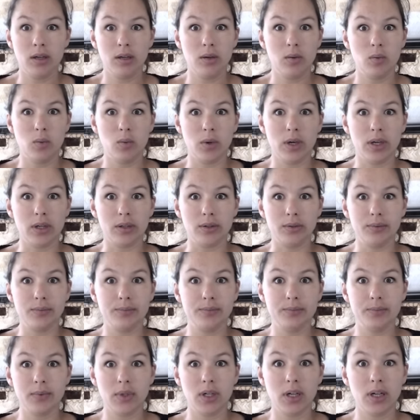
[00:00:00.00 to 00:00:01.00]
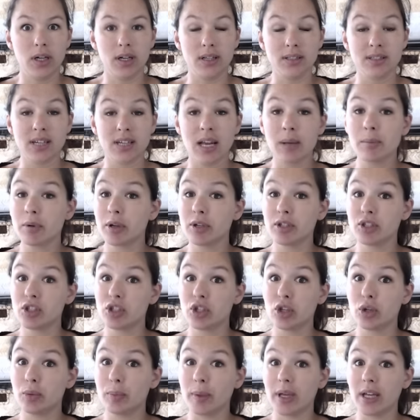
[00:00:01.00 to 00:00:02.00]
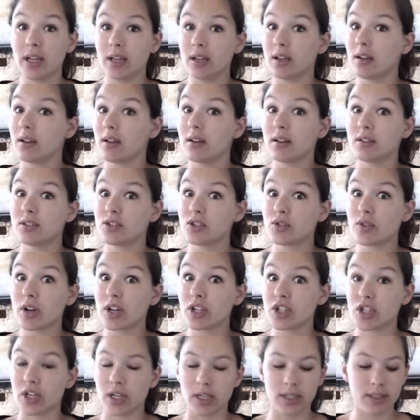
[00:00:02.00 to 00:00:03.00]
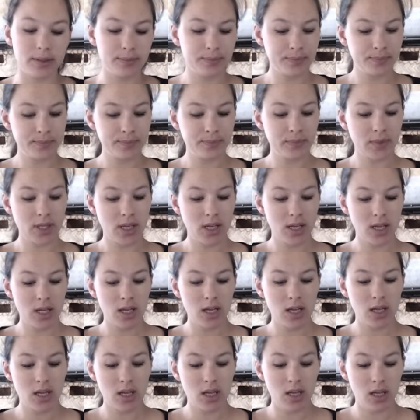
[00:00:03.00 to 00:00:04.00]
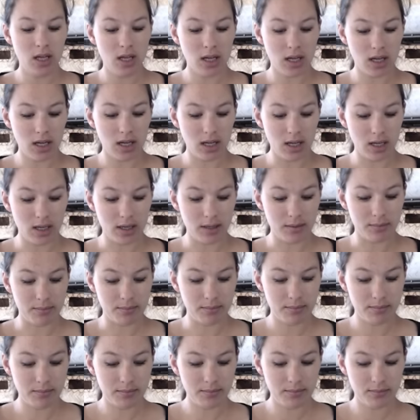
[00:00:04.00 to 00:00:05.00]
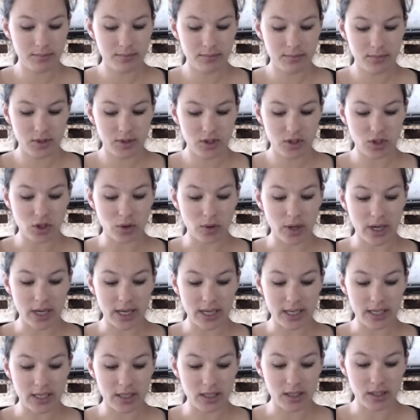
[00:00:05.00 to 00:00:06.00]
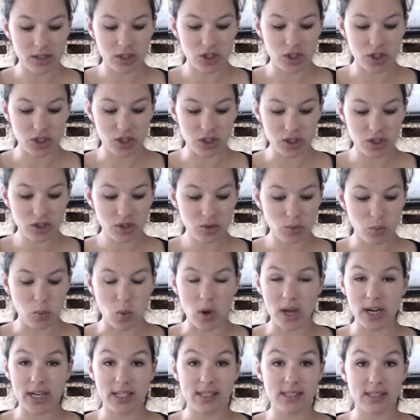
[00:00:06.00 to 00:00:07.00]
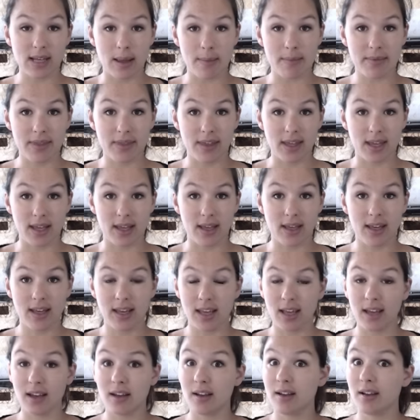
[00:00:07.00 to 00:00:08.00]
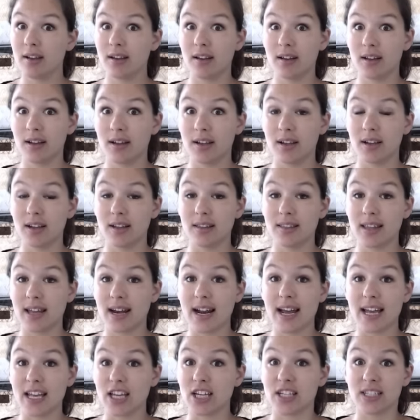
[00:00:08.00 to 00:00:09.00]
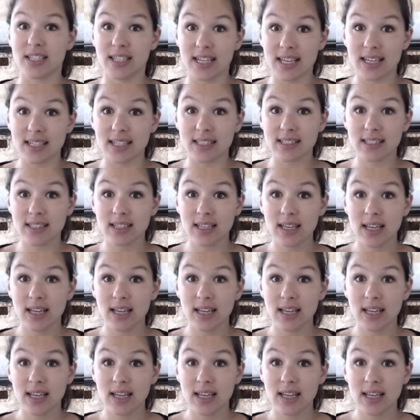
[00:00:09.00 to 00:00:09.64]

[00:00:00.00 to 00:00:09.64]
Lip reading: well, time-consuming construction. So I just wanted something that I could knit.